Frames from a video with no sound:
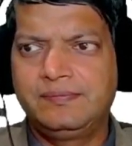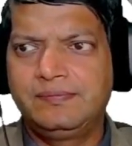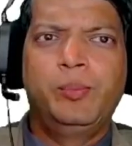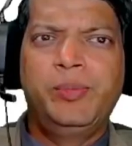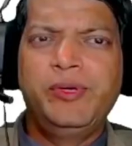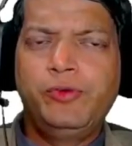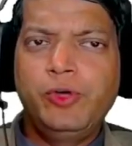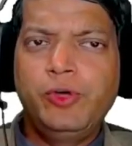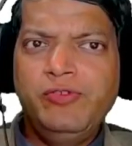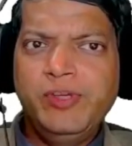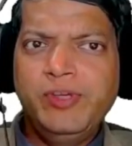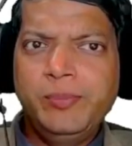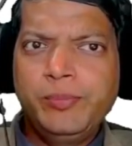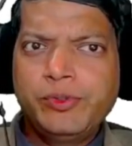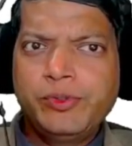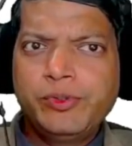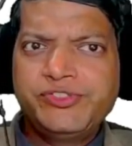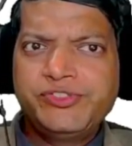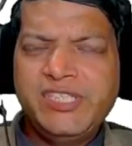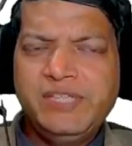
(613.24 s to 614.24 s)
Now, before we
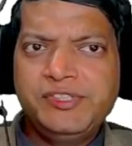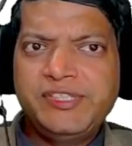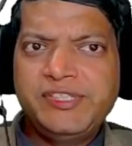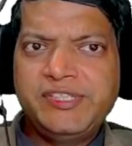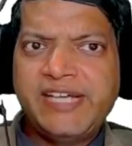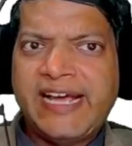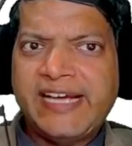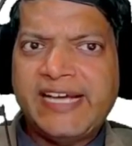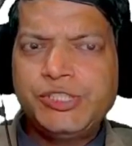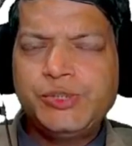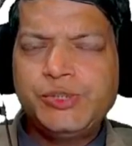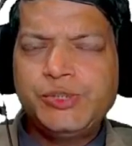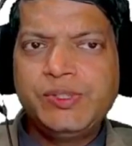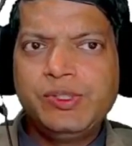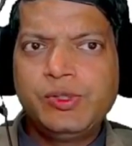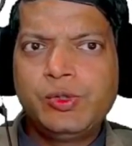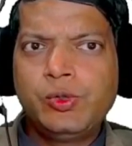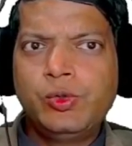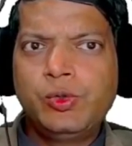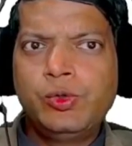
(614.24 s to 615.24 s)
proceed with the
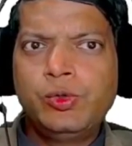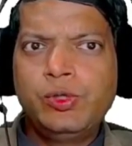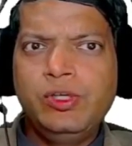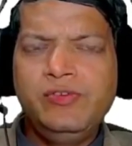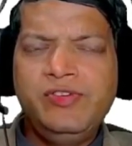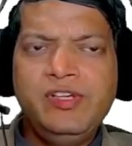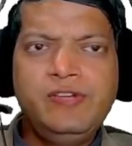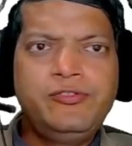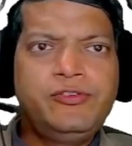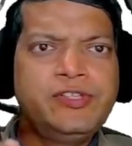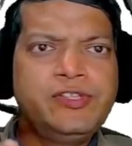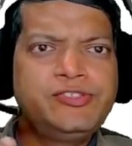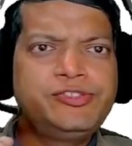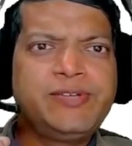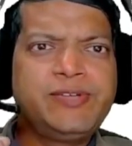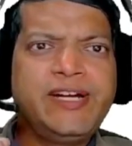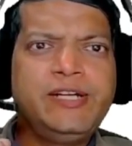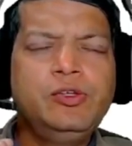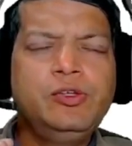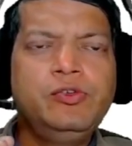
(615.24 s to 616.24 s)
actual code, we'll
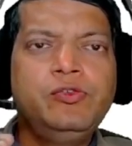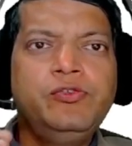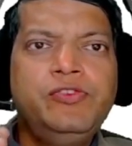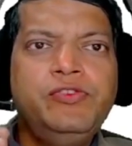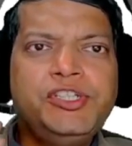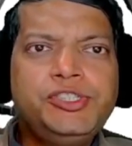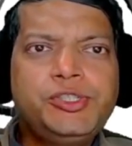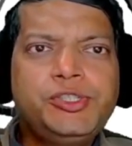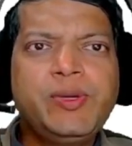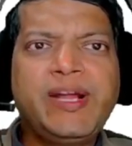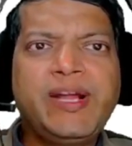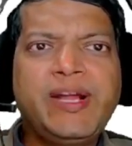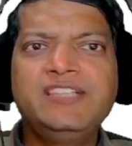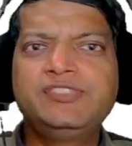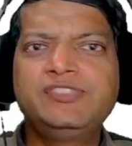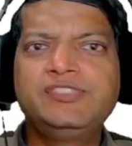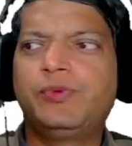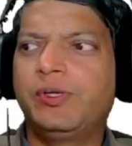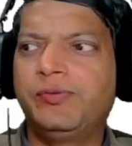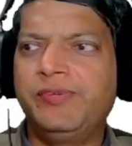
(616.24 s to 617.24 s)
first try to
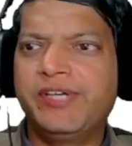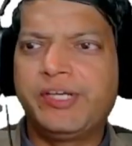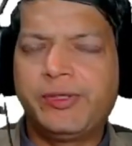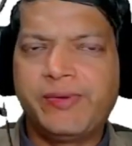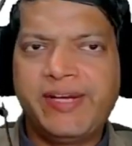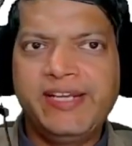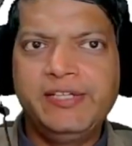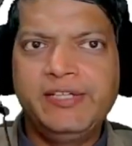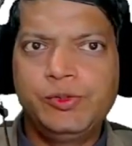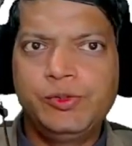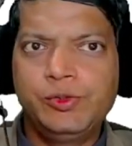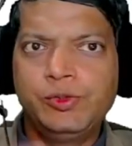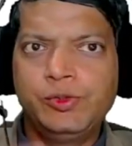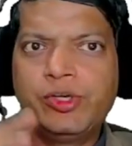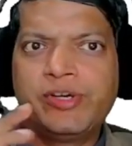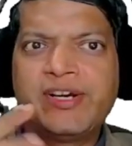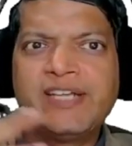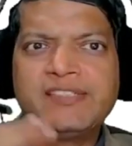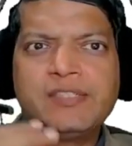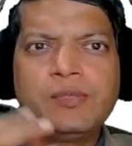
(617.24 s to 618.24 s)
visualize what we are trying to
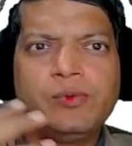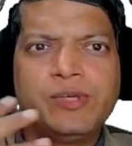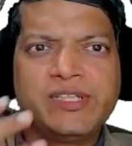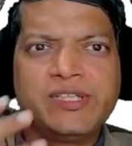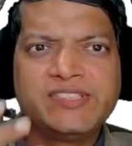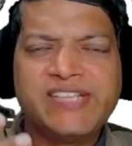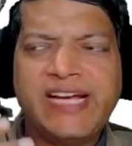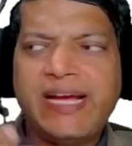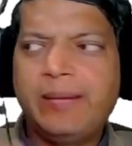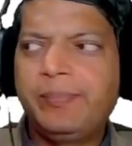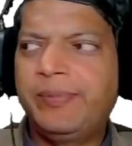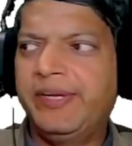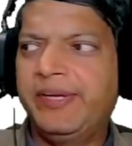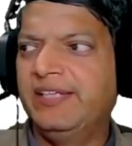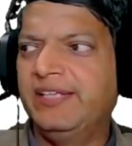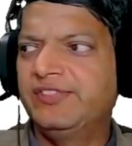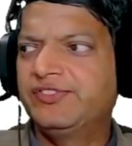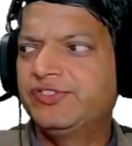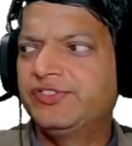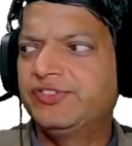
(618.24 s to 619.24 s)
do, or rather what is
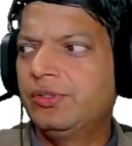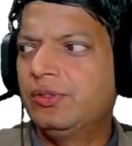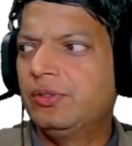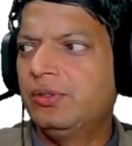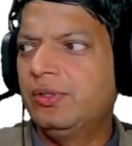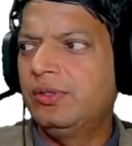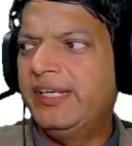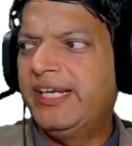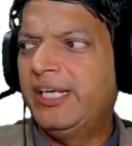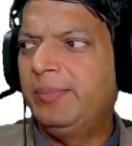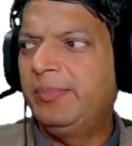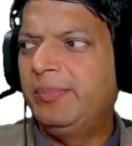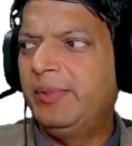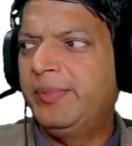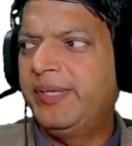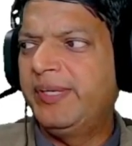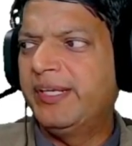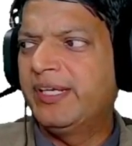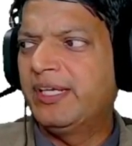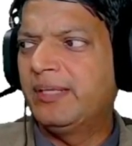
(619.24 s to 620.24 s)
happening. So let
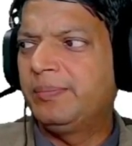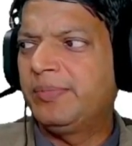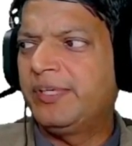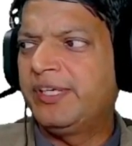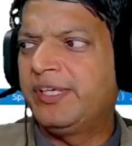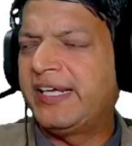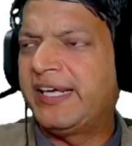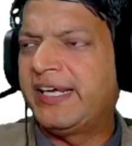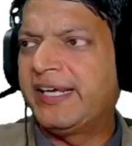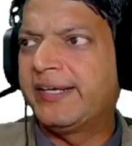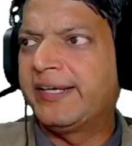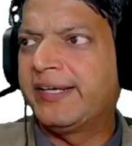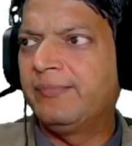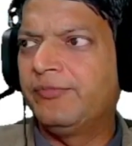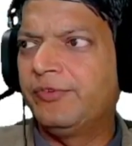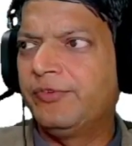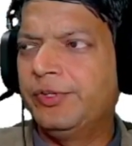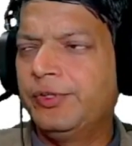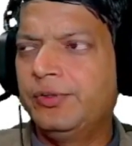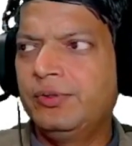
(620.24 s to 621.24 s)
me bring up a
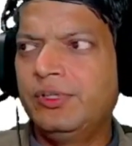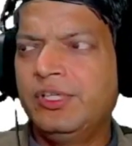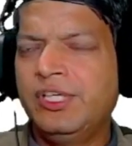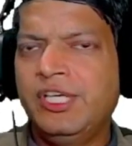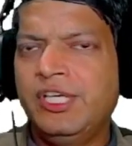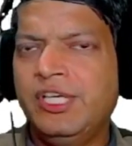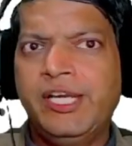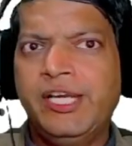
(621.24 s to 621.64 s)
diagram for you.